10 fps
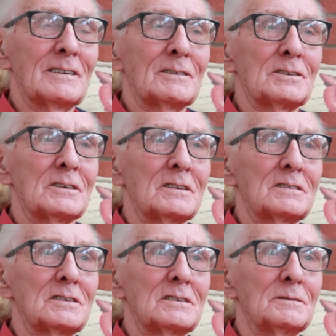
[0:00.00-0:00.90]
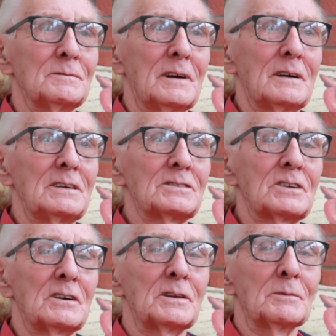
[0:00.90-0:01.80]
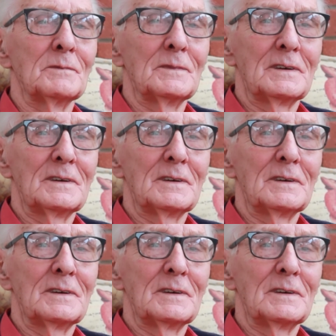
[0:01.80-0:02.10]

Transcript: I was at East Tuddenham.